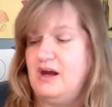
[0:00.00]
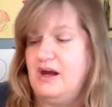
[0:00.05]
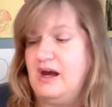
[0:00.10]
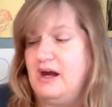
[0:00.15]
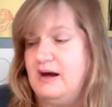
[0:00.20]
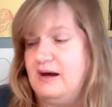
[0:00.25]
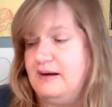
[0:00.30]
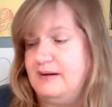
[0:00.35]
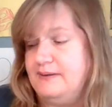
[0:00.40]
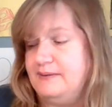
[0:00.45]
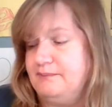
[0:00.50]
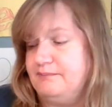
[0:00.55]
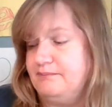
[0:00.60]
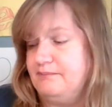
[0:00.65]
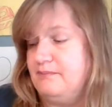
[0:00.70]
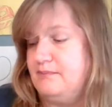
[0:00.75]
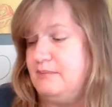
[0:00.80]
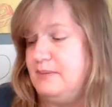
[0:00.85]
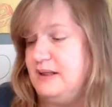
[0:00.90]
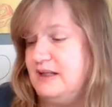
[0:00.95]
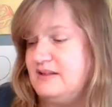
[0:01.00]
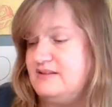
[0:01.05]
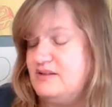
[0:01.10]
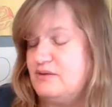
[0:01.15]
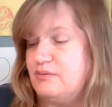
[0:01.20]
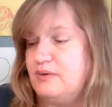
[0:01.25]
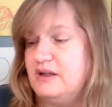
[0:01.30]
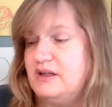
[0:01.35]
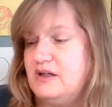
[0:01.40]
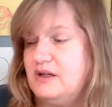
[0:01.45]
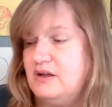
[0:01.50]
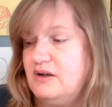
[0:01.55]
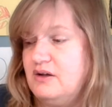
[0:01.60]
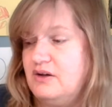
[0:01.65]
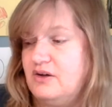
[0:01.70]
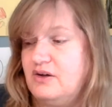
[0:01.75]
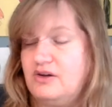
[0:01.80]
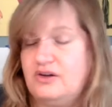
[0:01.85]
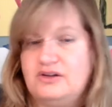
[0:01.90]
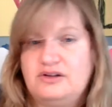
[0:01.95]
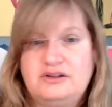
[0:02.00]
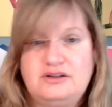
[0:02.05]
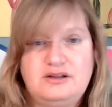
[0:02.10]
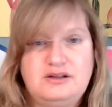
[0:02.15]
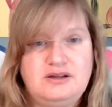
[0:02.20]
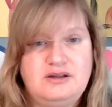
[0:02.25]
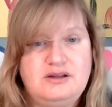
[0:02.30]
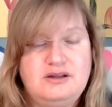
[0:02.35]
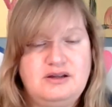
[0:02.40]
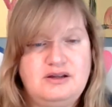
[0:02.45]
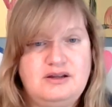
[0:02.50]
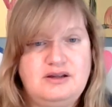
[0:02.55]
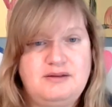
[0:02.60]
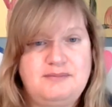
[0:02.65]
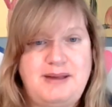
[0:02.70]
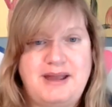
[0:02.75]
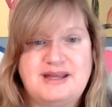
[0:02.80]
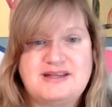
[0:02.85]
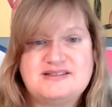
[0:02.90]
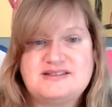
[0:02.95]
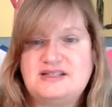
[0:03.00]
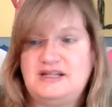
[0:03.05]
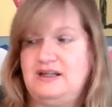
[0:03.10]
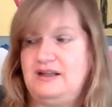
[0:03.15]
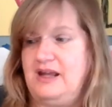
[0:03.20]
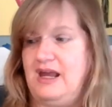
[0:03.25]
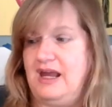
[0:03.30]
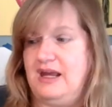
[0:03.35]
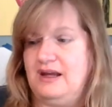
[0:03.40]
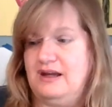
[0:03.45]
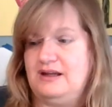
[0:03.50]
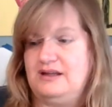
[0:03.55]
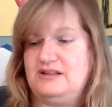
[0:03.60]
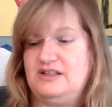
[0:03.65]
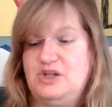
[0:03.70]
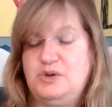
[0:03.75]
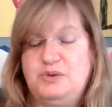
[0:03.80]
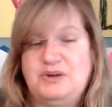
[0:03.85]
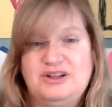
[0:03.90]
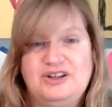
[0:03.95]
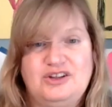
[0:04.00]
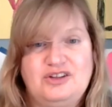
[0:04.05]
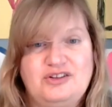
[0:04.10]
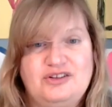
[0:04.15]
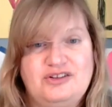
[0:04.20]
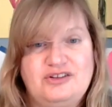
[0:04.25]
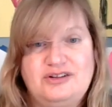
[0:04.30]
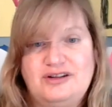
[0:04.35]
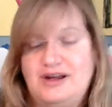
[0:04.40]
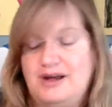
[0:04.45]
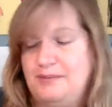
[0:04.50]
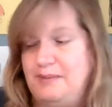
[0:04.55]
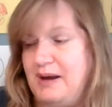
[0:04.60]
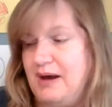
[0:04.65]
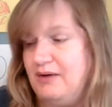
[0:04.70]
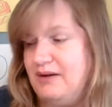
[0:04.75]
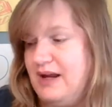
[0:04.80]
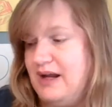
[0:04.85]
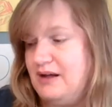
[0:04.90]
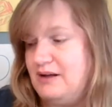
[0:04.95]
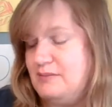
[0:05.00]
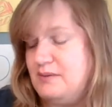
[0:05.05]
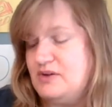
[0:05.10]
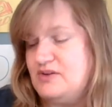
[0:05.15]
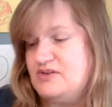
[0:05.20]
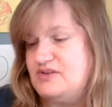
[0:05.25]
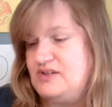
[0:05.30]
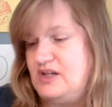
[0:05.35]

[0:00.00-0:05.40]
But it's a really good magazine, and you can learn about animals.